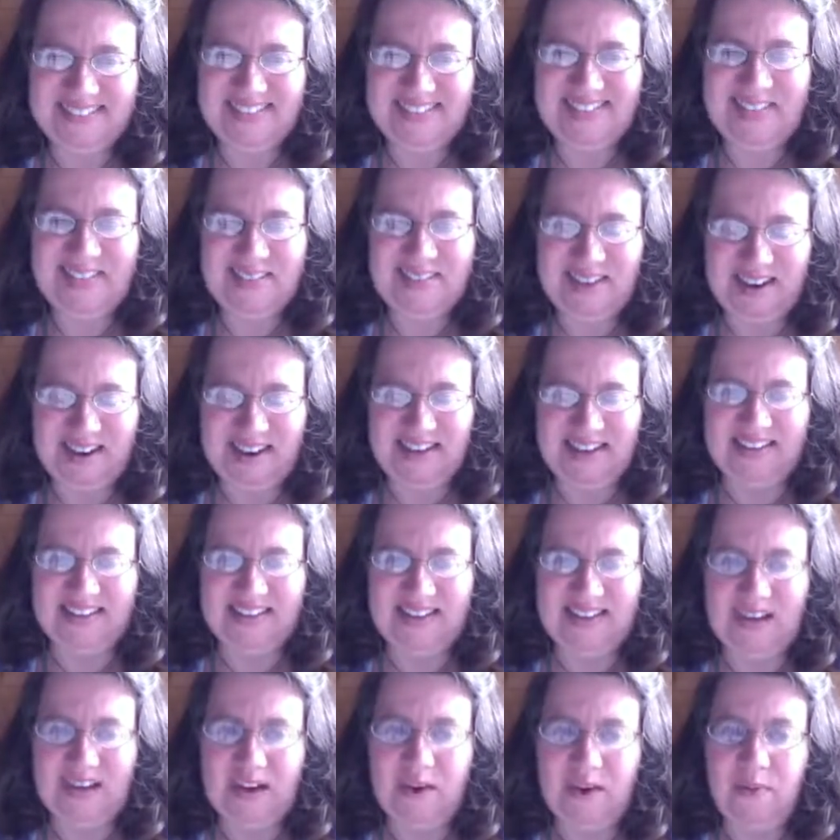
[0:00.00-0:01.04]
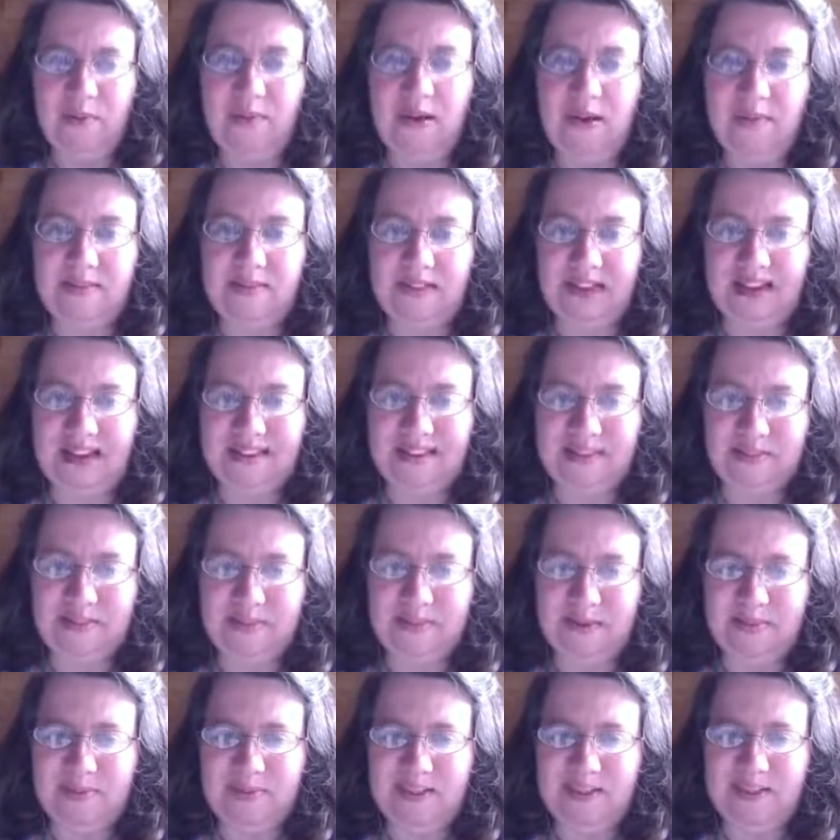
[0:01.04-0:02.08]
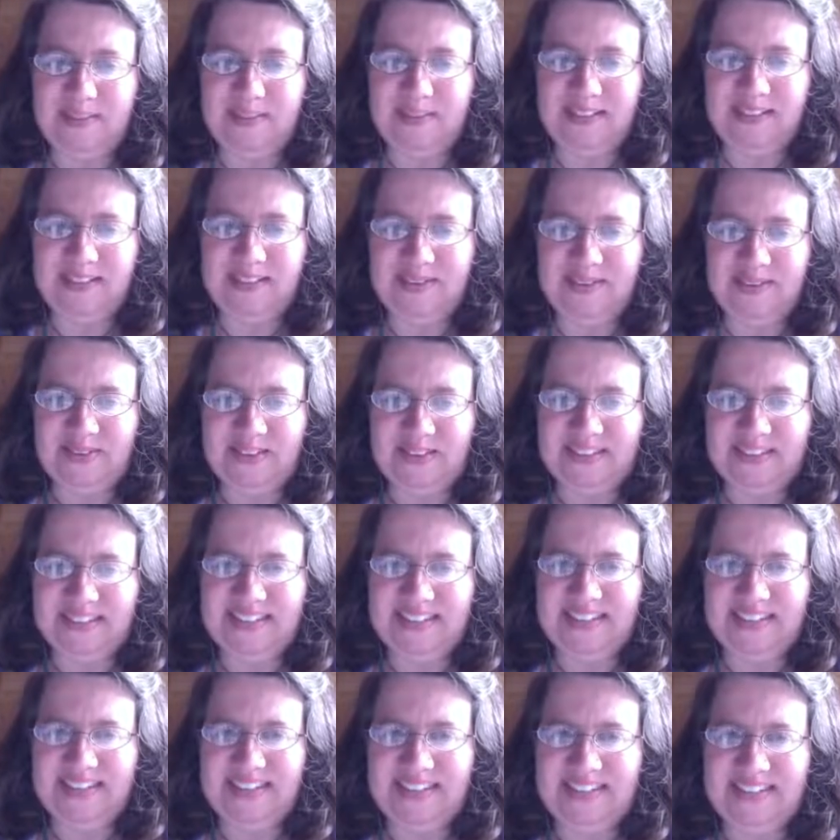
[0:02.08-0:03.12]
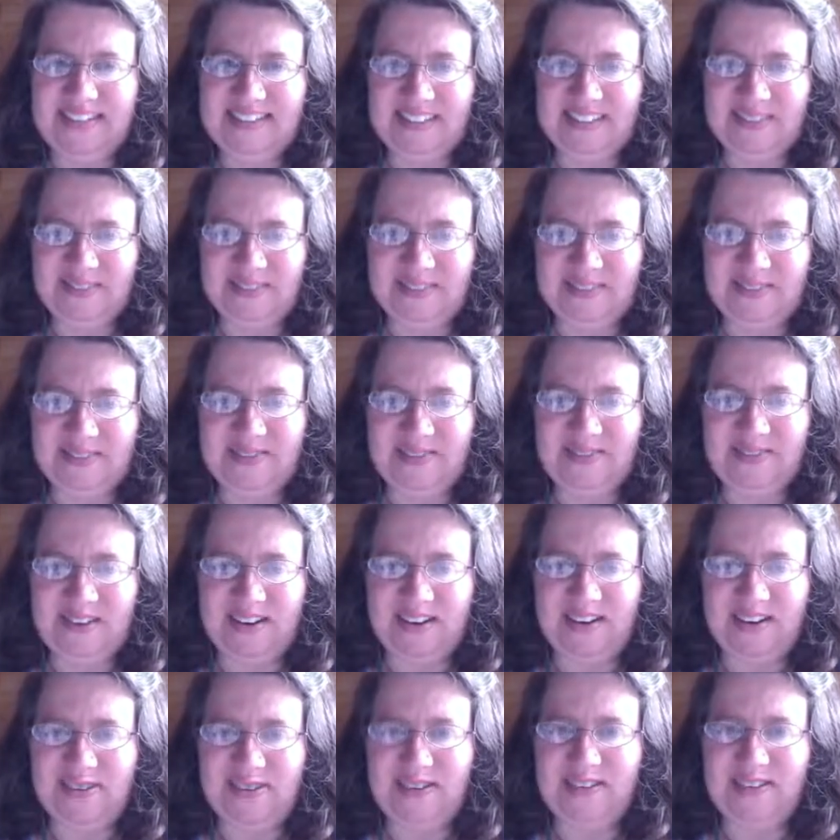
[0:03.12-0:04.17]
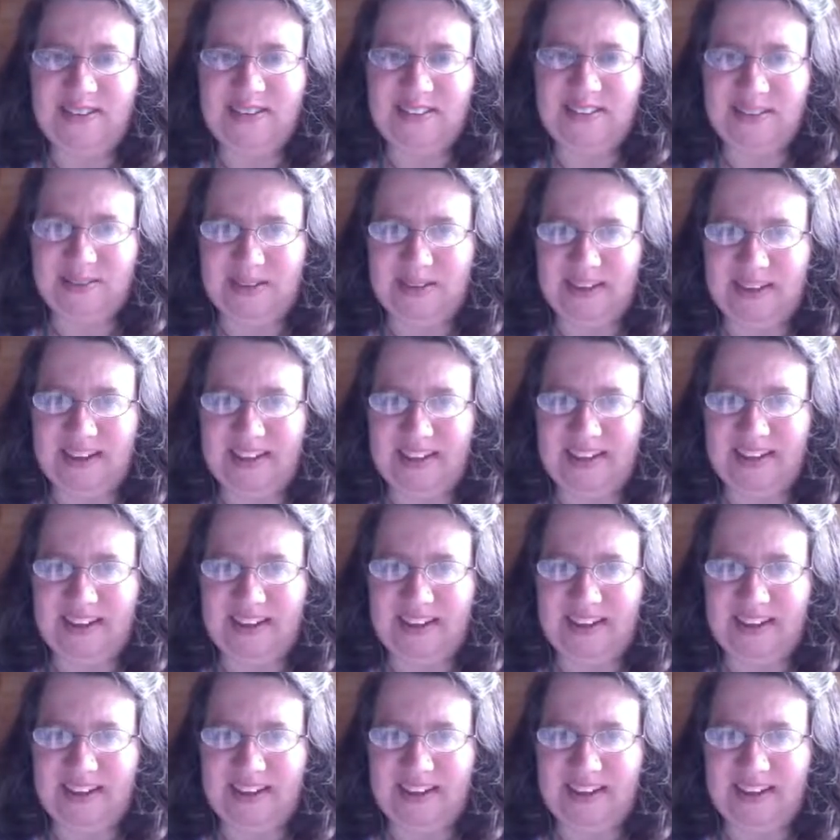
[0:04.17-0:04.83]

Great. Well, I'm glad. So people have lots of ways to get in touch with you and find out what you're doing.